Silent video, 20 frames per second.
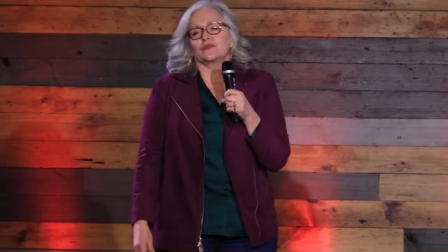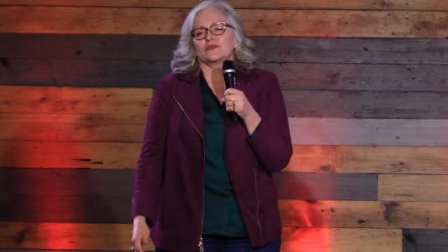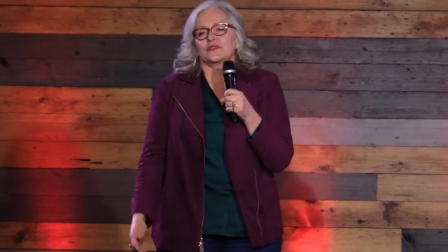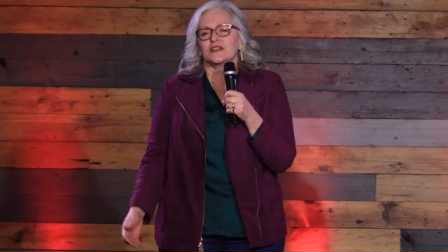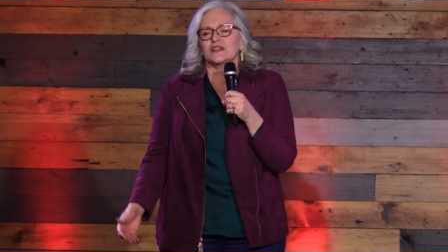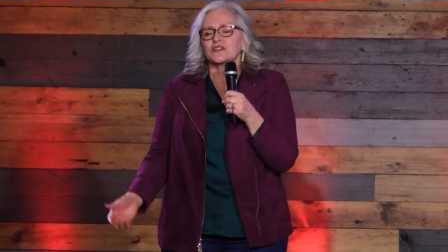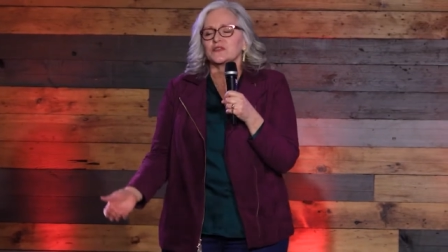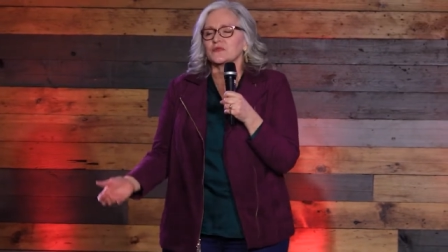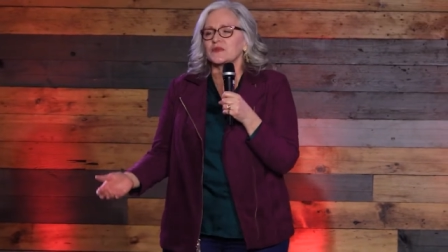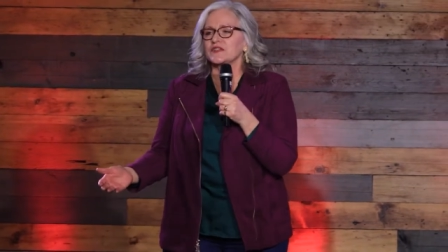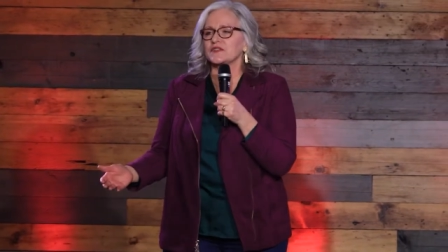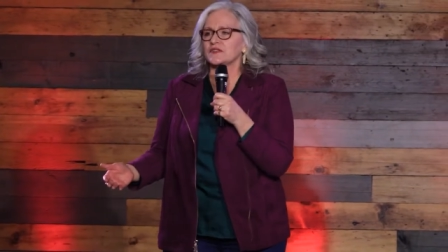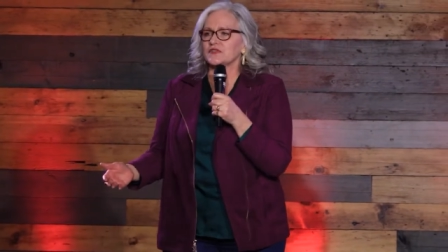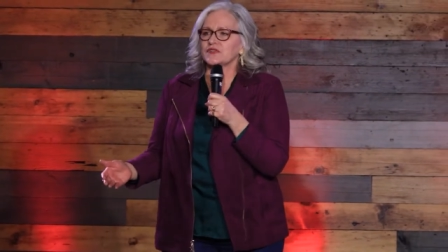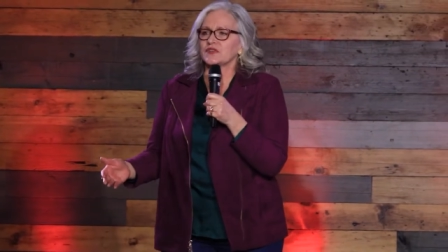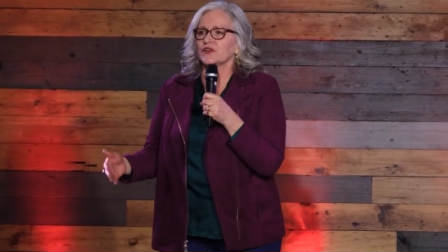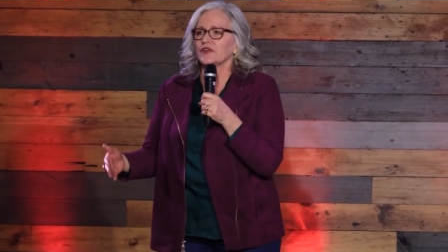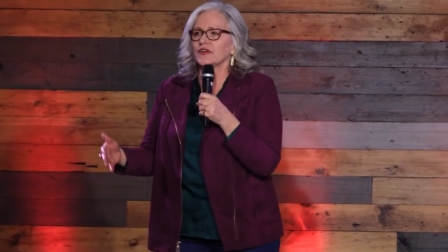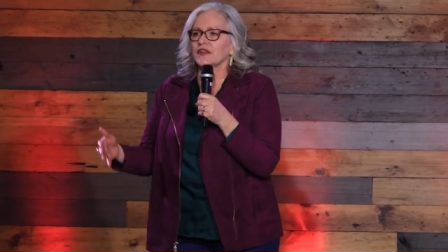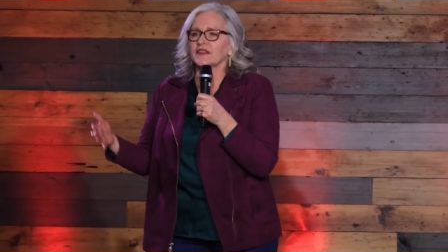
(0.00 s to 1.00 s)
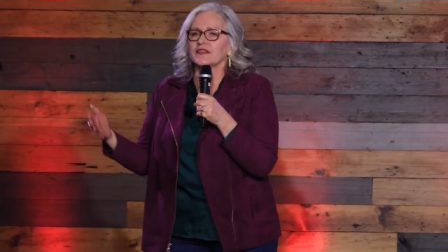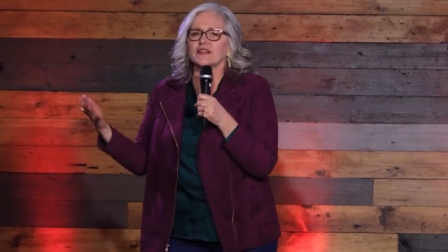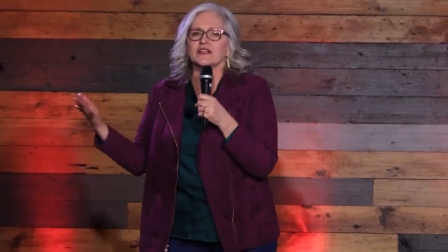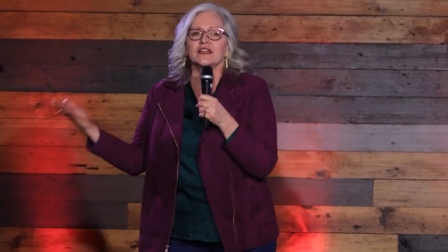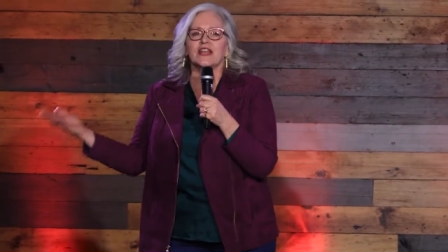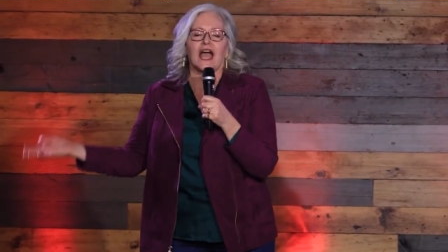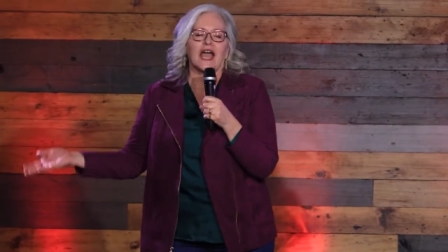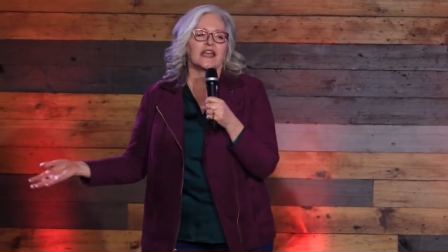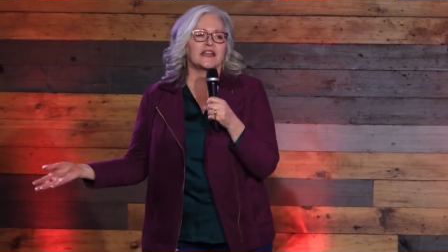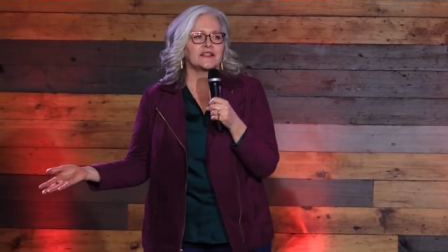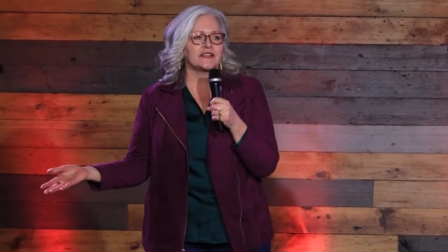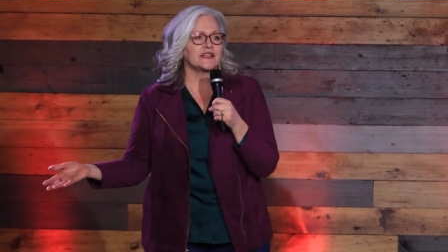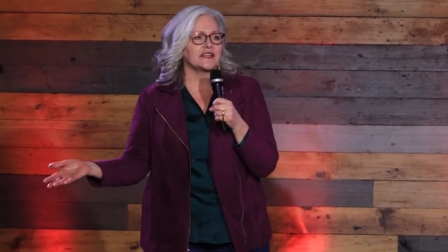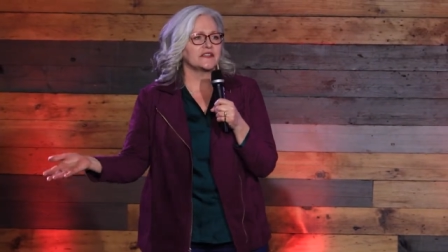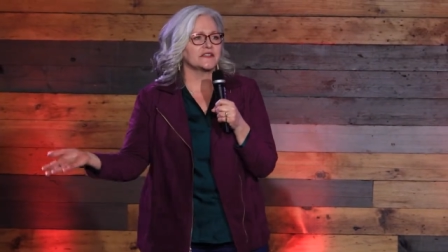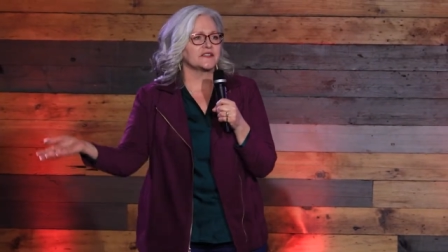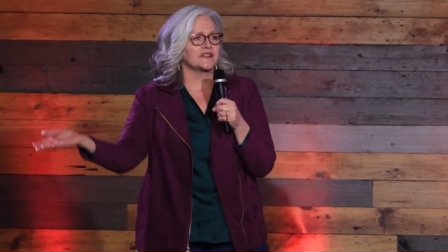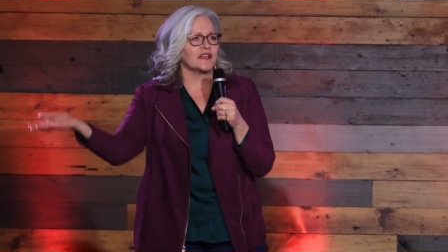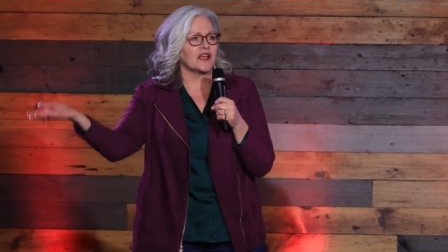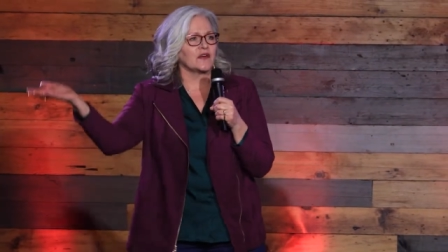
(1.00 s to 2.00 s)
this was during the
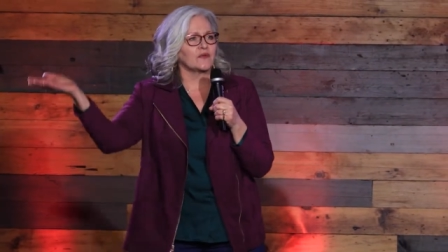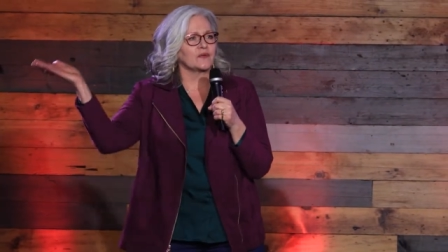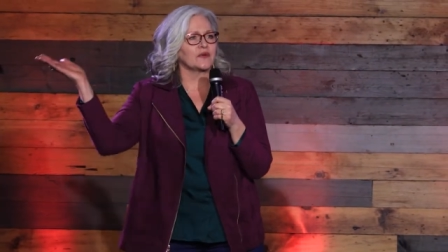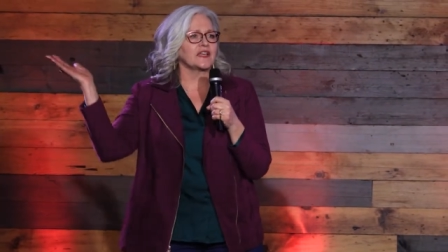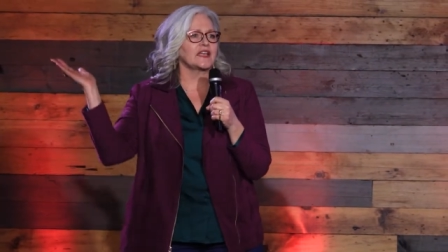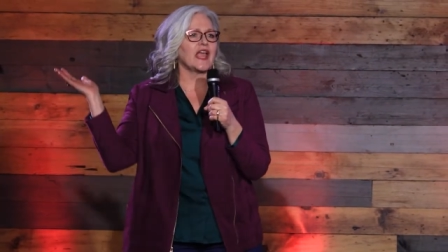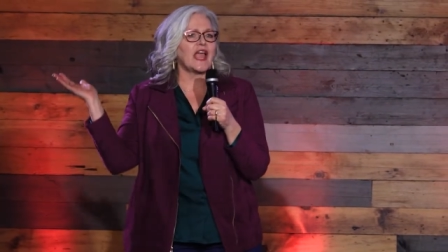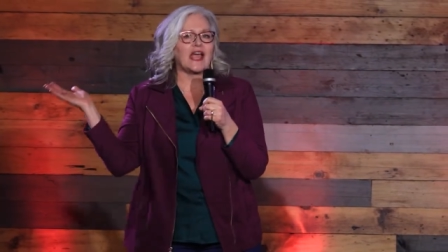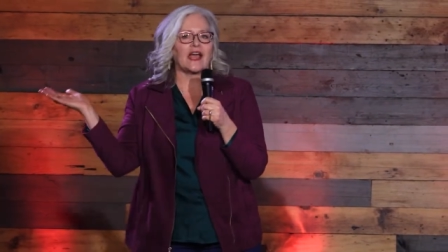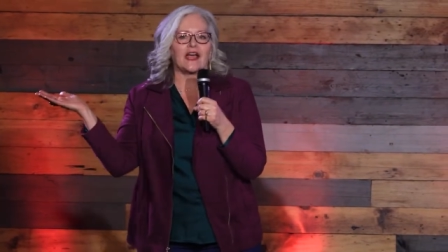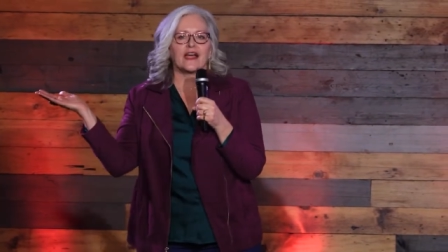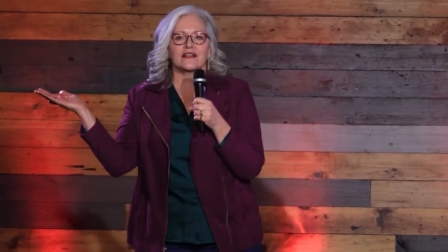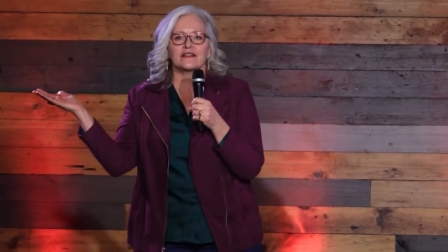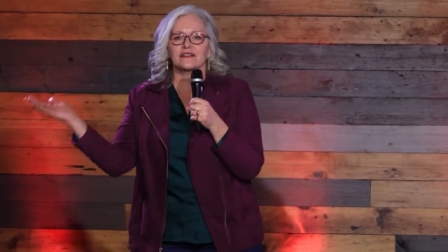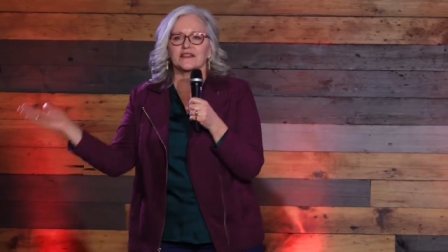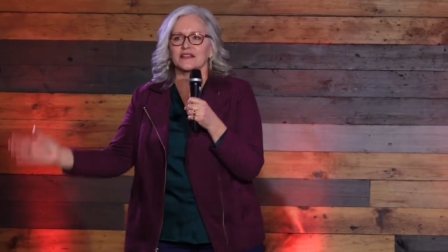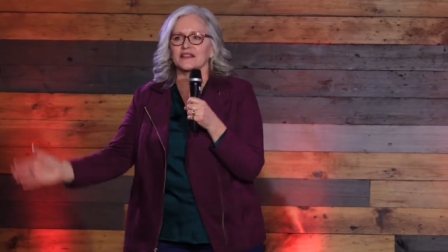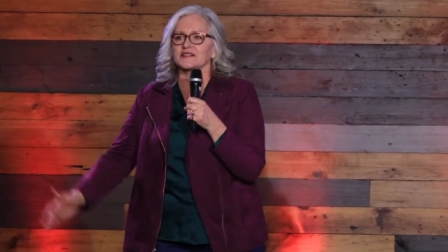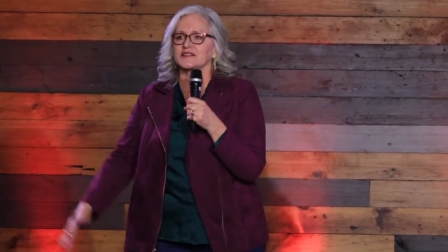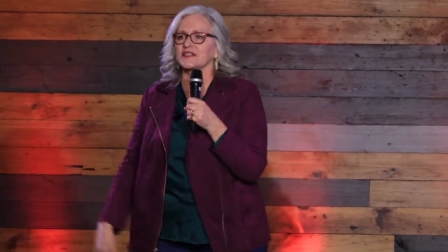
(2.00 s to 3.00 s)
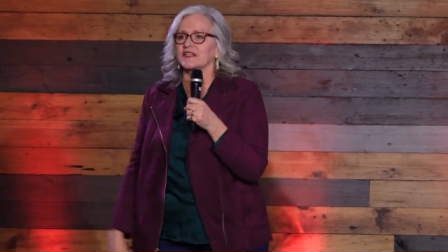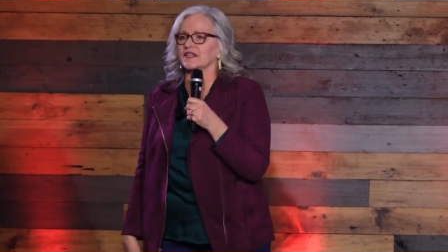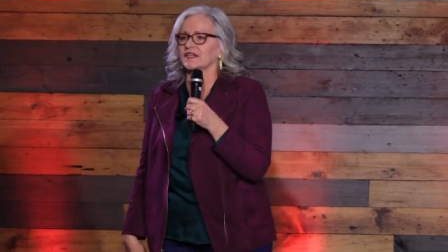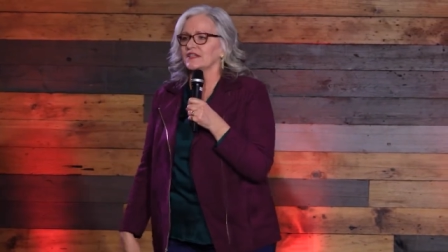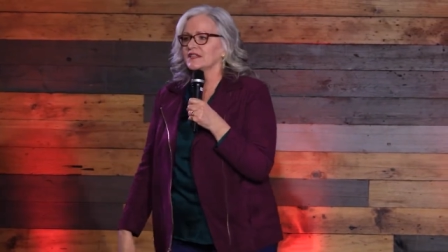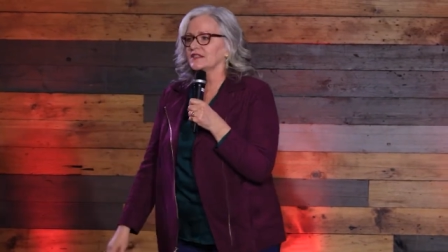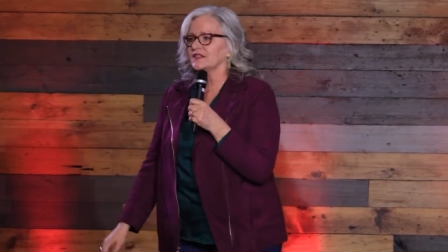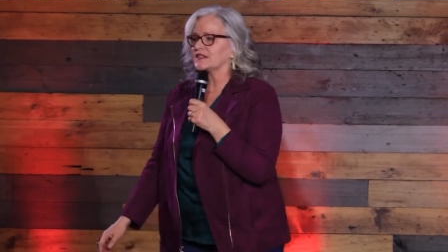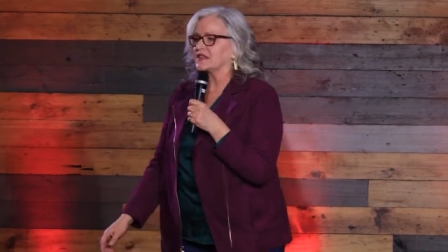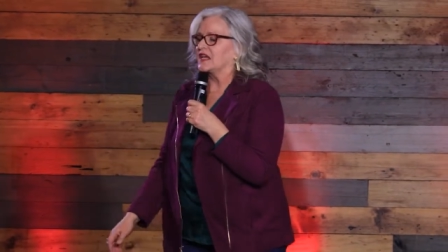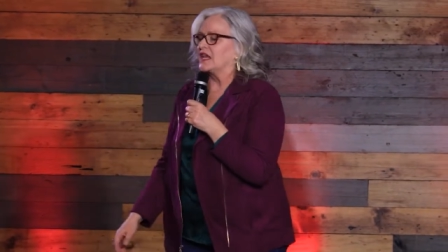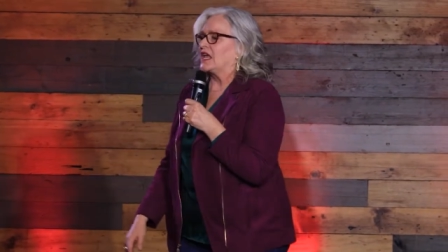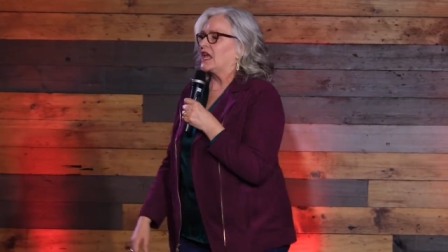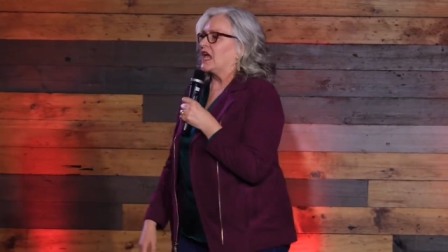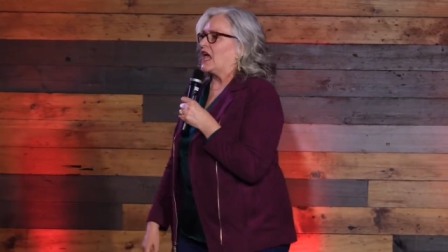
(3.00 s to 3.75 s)
90s that we had these kids,